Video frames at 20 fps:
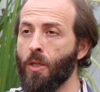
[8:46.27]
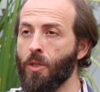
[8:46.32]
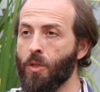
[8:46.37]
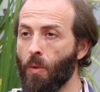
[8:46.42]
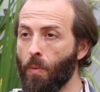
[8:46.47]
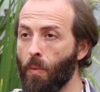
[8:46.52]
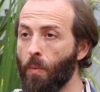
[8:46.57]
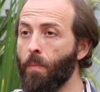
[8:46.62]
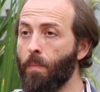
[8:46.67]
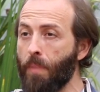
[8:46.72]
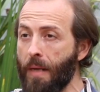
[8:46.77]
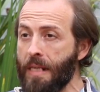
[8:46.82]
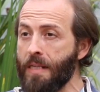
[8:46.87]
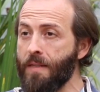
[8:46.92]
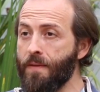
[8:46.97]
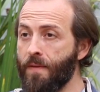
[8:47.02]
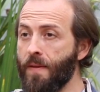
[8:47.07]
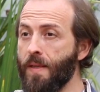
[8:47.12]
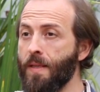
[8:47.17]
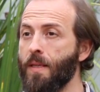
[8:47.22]
So
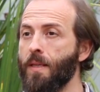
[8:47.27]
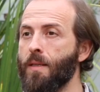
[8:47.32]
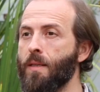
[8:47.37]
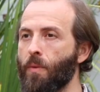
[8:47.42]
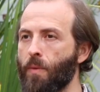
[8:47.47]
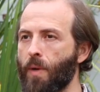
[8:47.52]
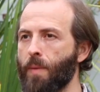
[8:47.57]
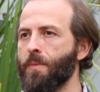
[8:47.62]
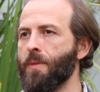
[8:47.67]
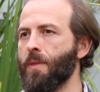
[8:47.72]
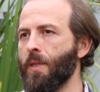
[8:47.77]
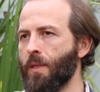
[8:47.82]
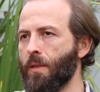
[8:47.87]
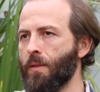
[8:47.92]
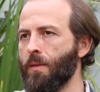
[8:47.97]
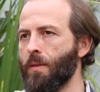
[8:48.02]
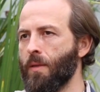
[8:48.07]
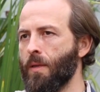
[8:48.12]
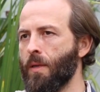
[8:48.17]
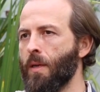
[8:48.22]
please visit the
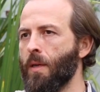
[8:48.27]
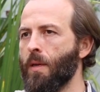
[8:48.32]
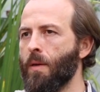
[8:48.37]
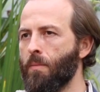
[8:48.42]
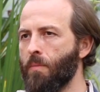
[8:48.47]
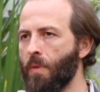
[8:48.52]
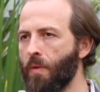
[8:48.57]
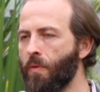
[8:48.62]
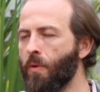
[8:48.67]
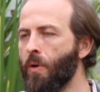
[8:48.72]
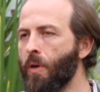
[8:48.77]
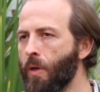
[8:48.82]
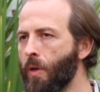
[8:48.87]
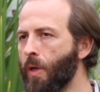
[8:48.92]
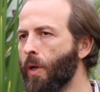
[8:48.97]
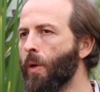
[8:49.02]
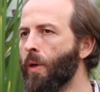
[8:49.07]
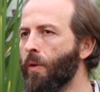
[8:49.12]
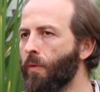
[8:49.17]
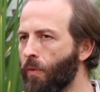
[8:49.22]
website before you're
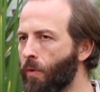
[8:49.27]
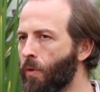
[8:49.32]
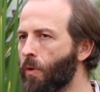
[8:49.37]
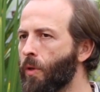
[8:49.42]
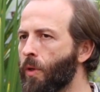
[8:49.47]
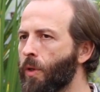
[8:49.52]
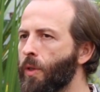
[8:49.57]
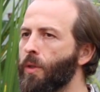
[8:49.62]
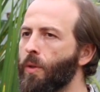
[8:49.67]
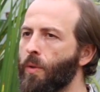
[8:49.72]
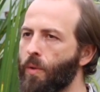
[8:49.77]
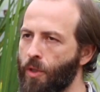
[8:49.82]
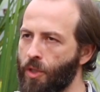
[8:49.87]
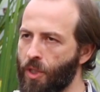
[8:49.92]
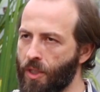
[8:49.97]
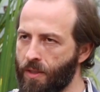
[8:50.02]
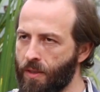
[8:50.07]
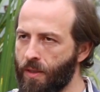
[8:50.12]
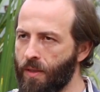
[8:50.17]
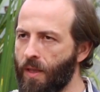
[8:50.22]
going forward, or
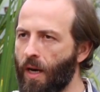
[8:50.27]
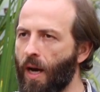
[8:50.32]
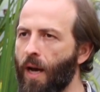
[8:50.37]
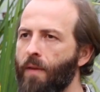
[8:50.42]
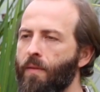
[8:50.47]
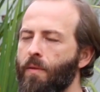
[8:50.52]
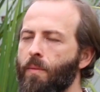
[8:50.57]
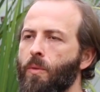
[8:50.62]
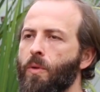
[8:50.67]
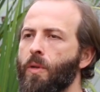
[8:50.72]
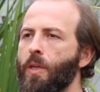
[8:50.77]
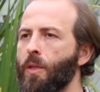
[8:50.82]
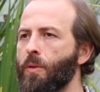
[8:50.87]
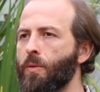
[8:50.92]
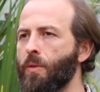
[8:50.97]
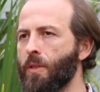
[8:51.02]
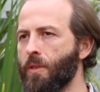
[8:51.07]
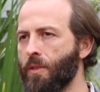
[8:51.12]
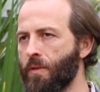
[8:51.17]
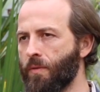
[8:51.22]
just dive more
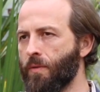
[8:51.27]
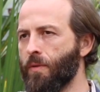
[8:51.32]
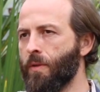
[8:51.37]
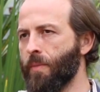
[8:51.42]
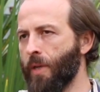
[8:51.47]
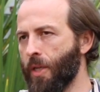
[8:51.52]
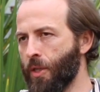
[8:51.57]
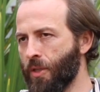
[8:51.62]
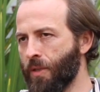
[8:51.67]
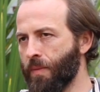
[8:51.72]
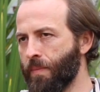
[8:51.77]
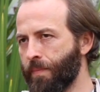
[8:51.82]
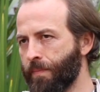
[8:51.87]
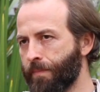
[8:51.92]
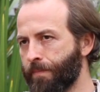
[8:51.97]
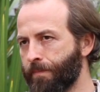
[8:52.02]
into this information.